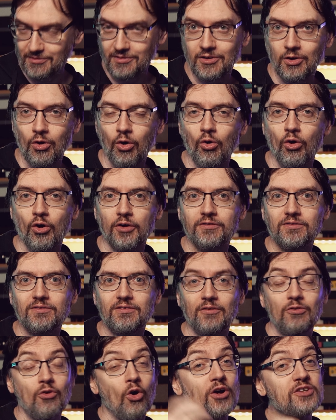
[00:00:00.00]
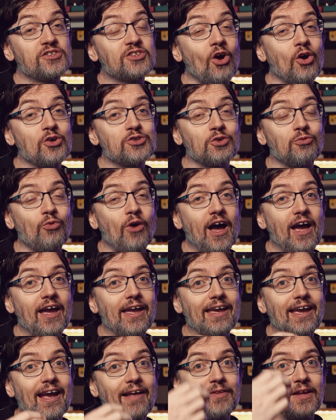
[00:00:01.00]
chord, the noise goes
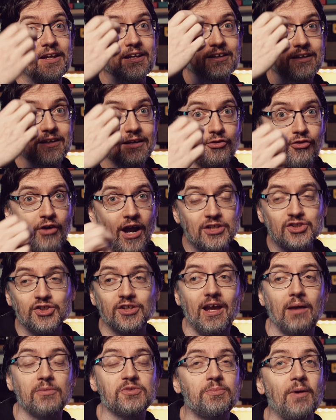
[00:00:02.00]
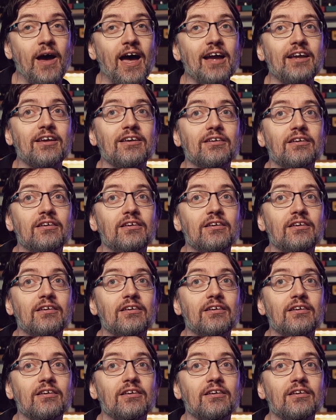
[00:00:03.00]
away and then it gradually comes back.